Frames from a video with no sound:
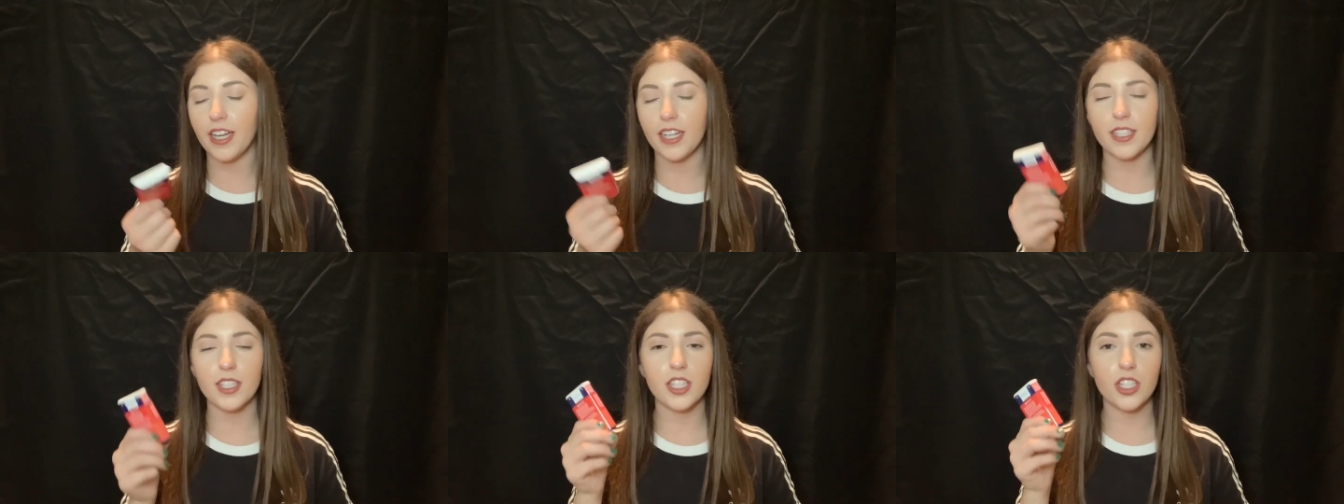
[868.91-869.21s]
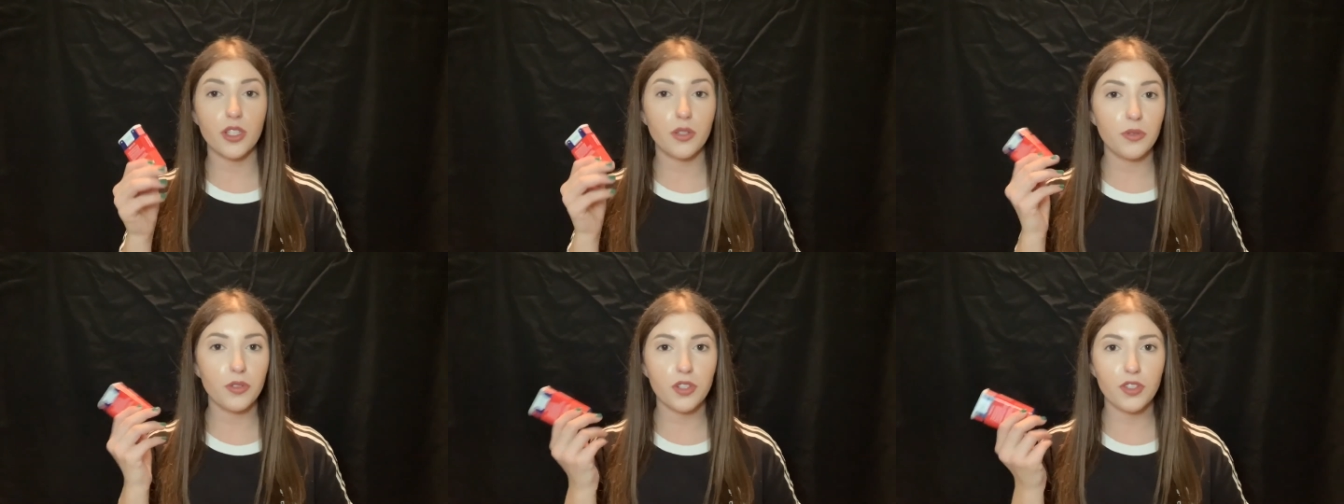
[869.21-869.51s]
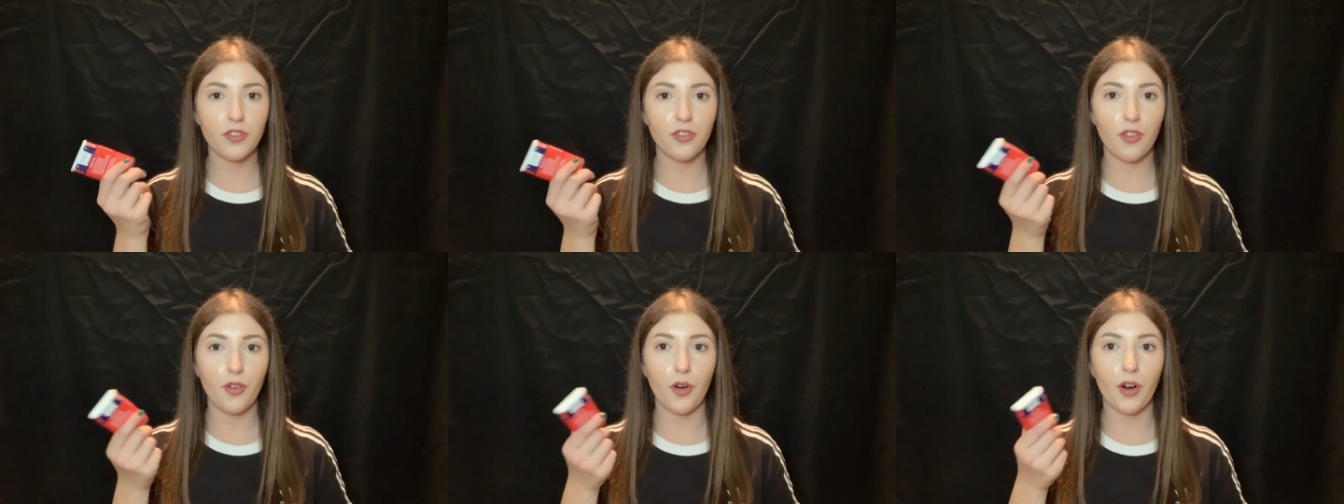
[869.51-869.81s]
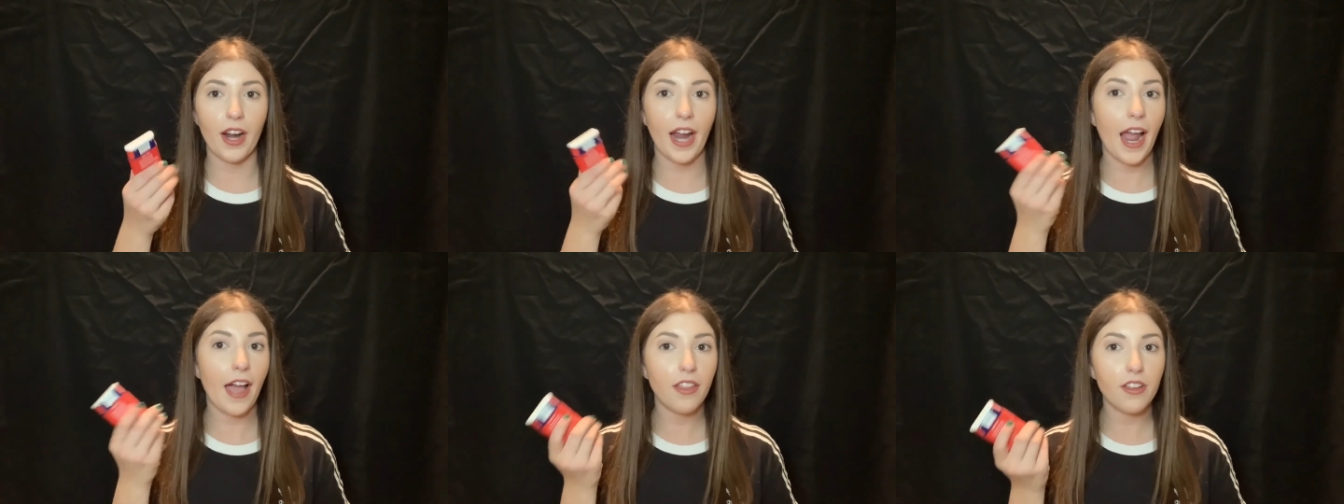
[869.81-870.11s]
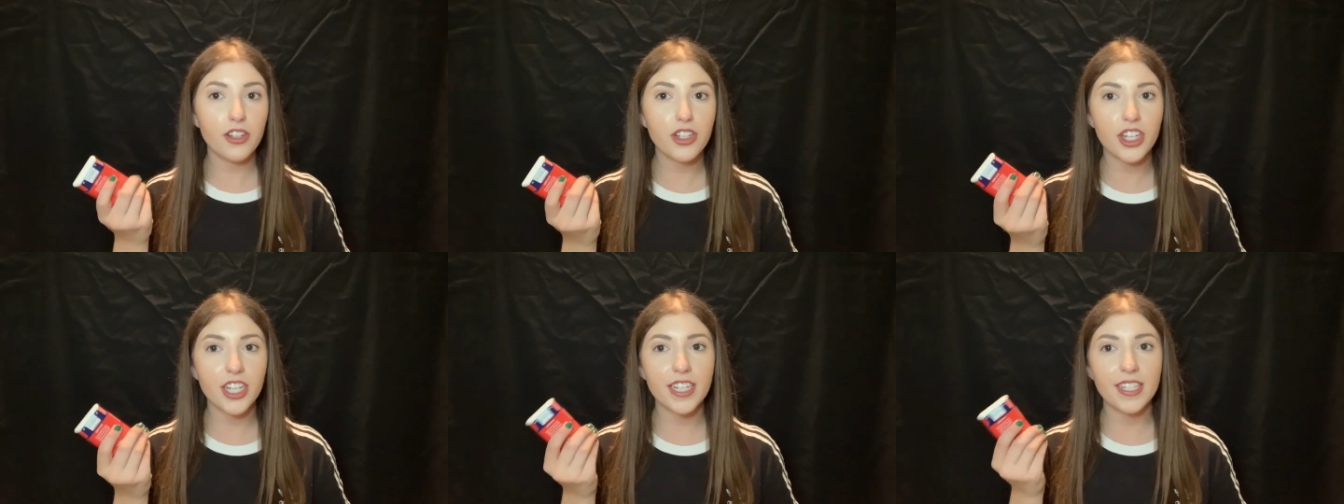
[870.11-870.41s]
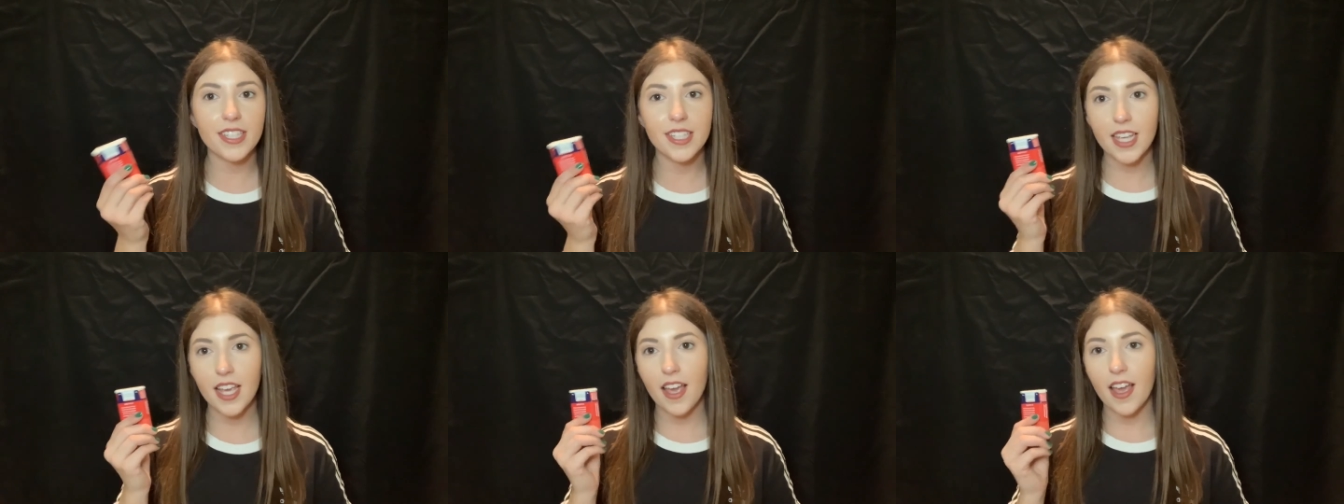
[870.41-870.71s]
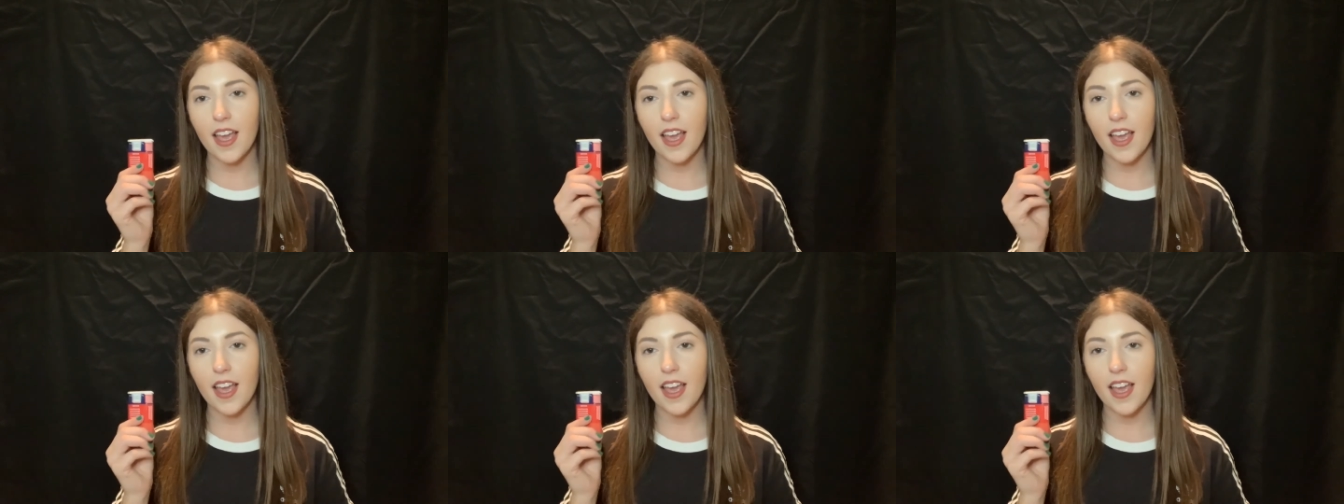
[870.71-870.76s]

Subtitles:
It's used for allergies.